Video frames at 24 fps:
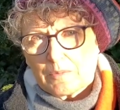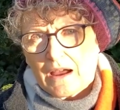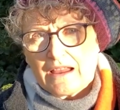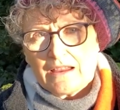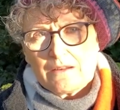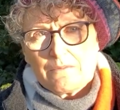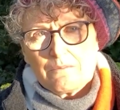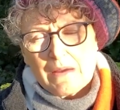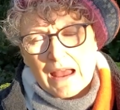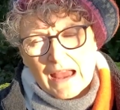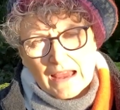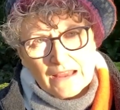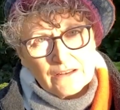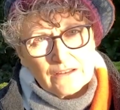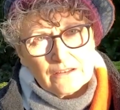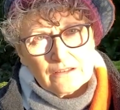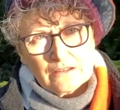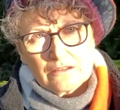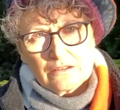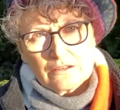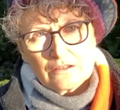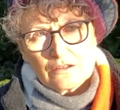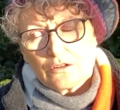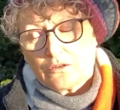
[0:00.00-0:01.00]
a man
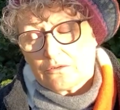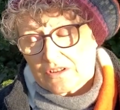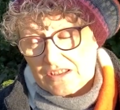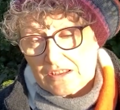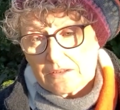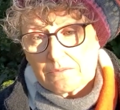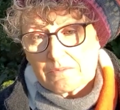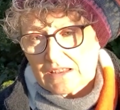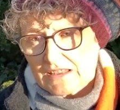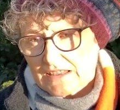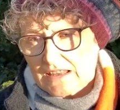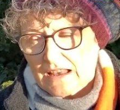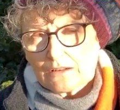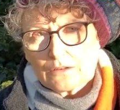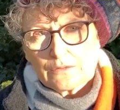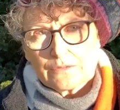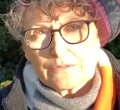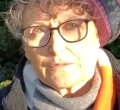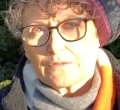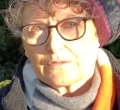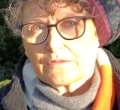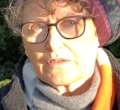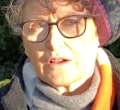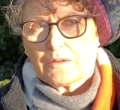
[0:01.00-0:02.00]
who was
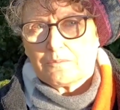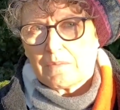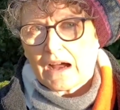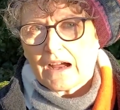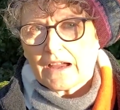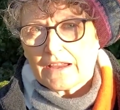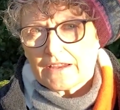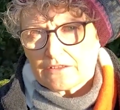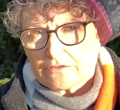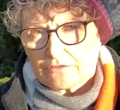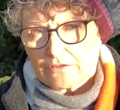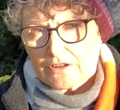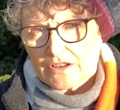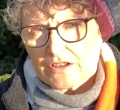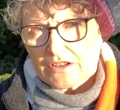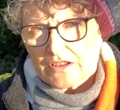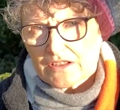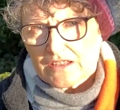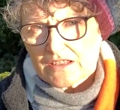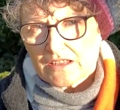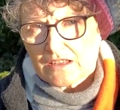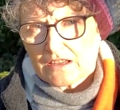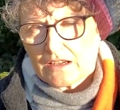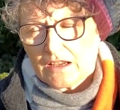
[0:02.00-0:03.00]
himself a
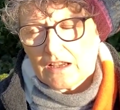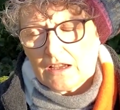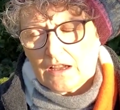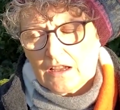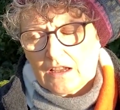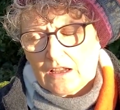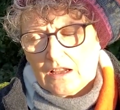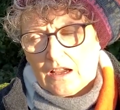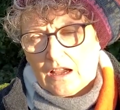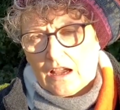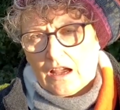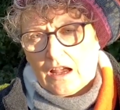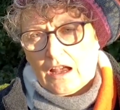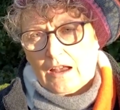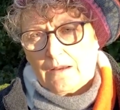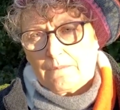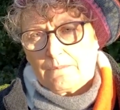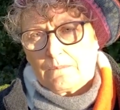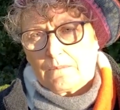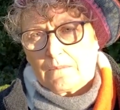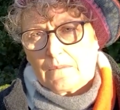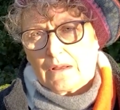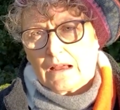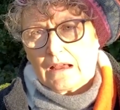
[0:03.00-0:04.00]
migrant.
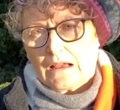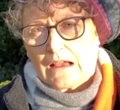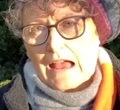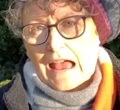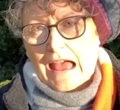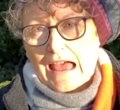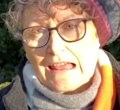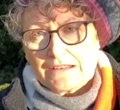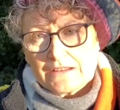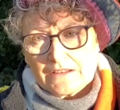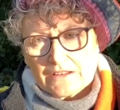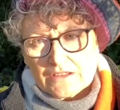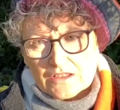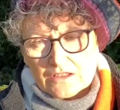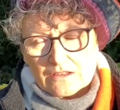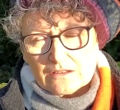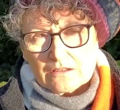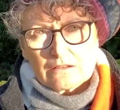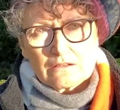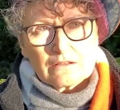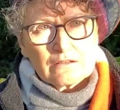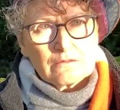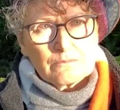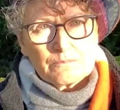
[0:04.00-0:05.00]
And
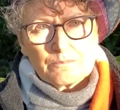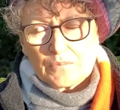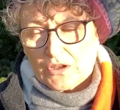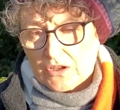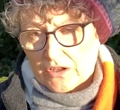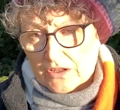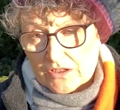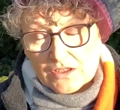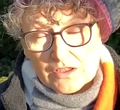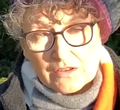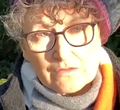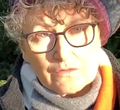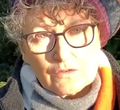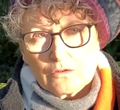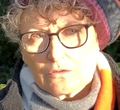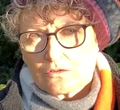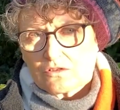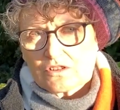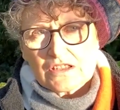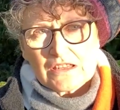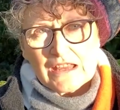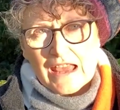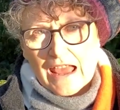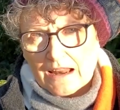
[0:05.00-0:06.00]
birds, of
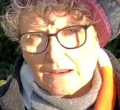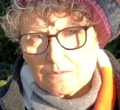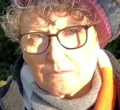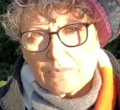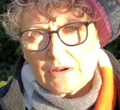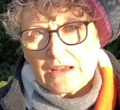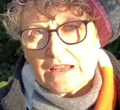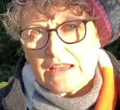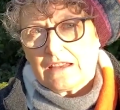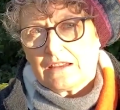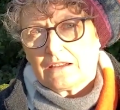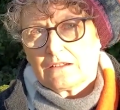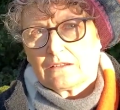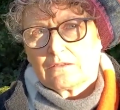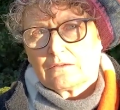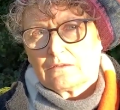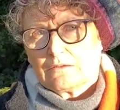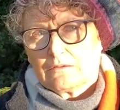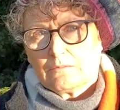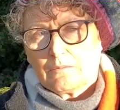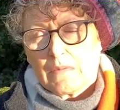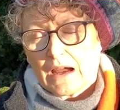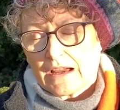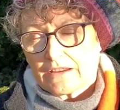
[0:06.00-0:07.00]
course, can be
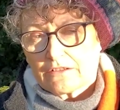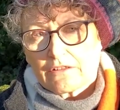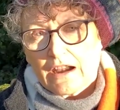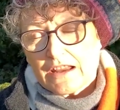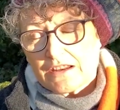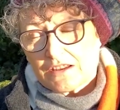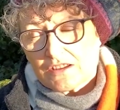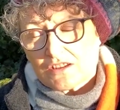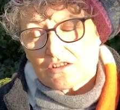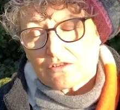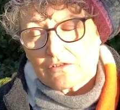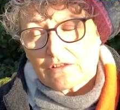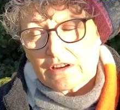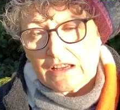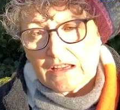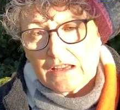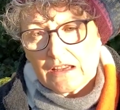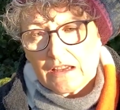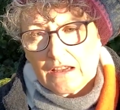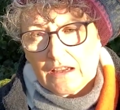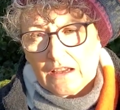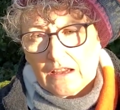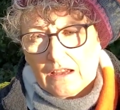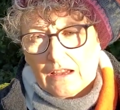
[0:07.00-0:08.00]
migratory,
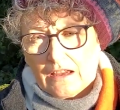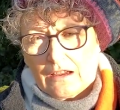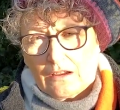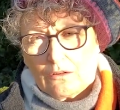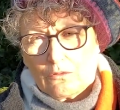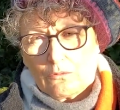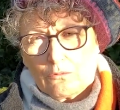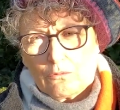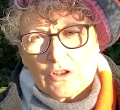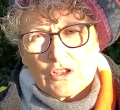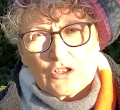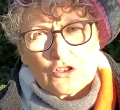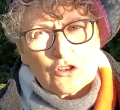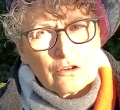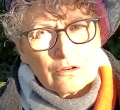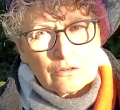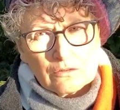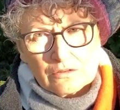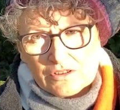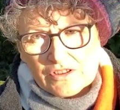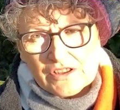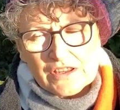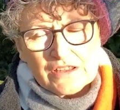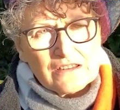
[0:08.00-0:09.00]
which
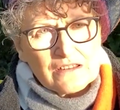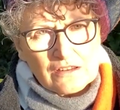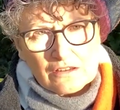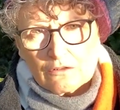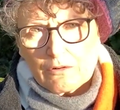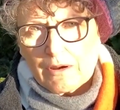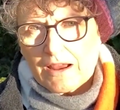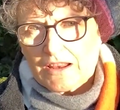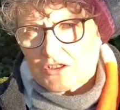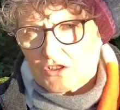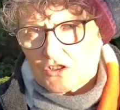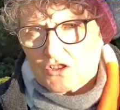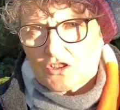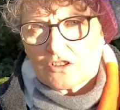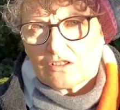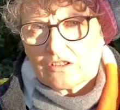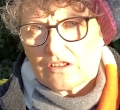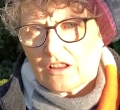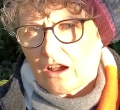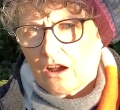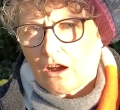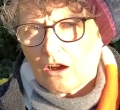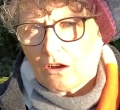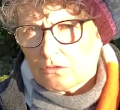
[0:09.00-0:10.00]
calls into question the
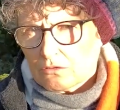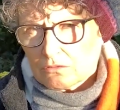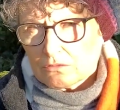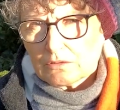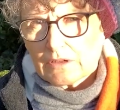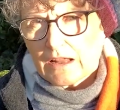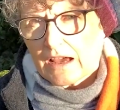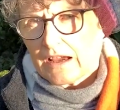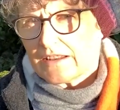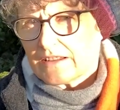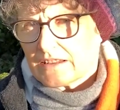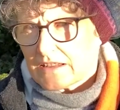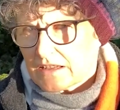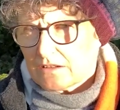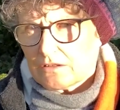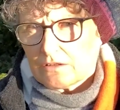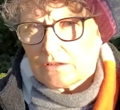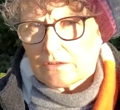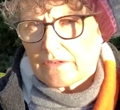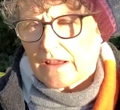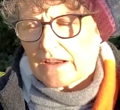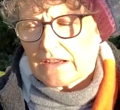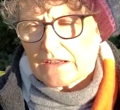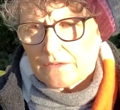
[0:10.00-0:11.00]
whole idea
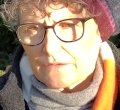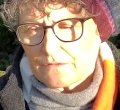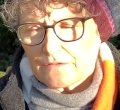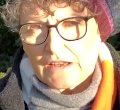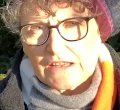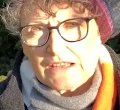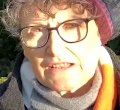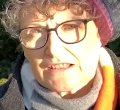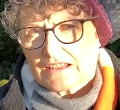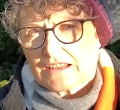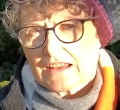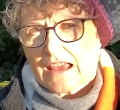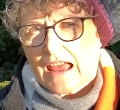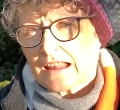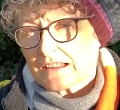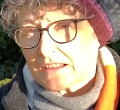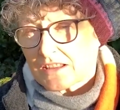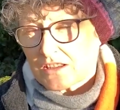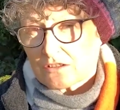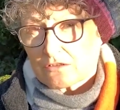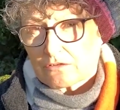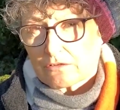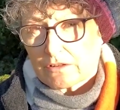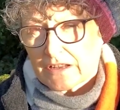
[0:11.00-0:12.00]
of any fixed
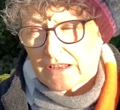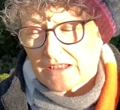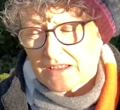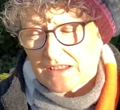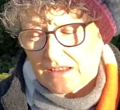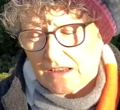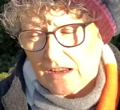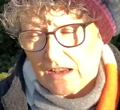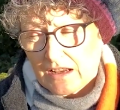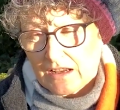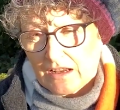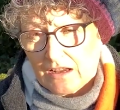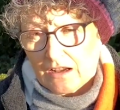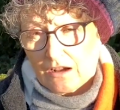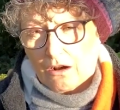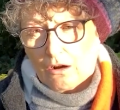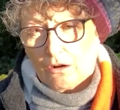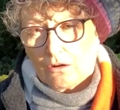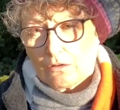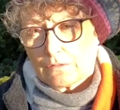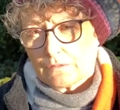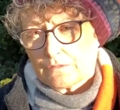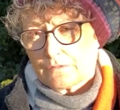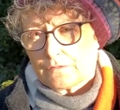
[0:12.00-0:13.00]
categories
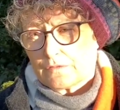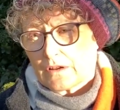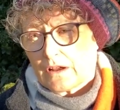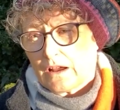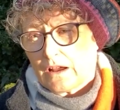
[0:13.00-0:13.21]
of